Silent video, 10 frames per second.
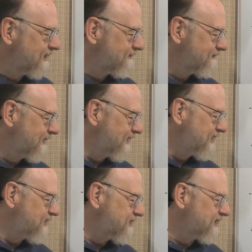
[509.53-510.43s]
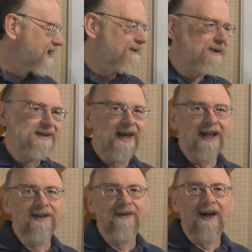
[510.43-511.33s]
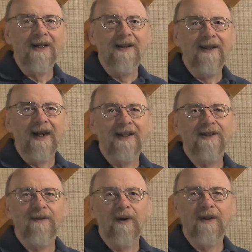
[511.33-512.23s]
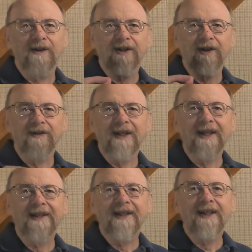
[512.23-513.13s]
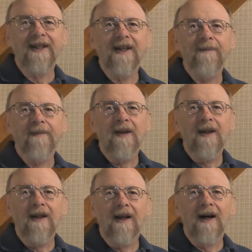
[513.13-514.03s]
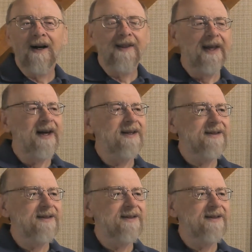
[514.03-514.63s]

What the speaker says: condition can be satisfied. That is, where there's a unique T that